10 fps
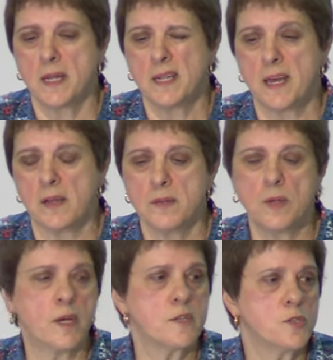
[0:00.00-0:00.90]
Now,
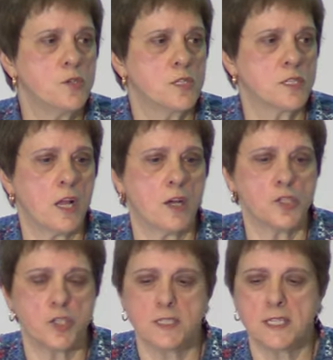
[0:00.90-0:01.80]
they're one of two
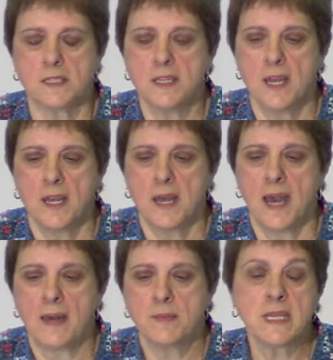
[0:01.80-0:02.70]
disclosures, and
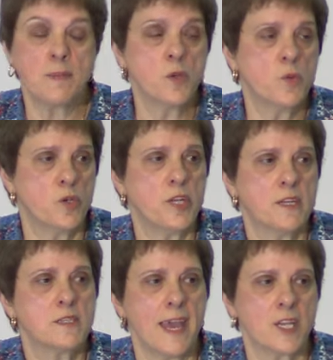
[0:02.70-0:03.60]
some of the
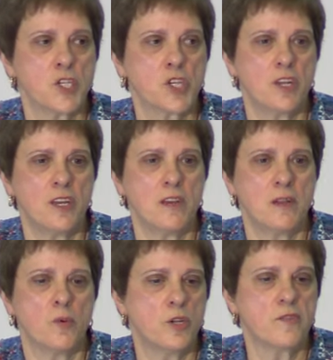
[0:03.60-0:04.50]
wording is
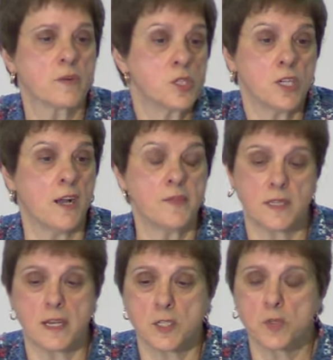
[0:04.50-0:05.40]
actually wording from a child
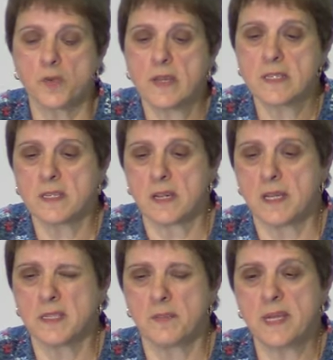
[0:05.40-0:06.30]
that I saw
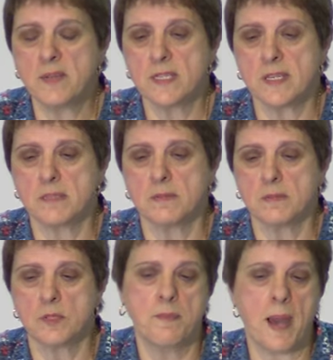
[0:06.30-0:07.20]
recently. So Mary
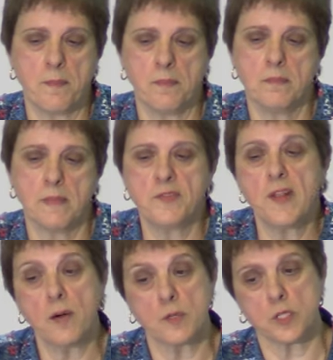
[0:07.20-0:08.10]
says to Mum, "My
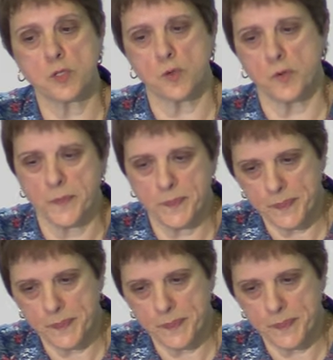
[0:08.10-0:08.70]
flower's sore."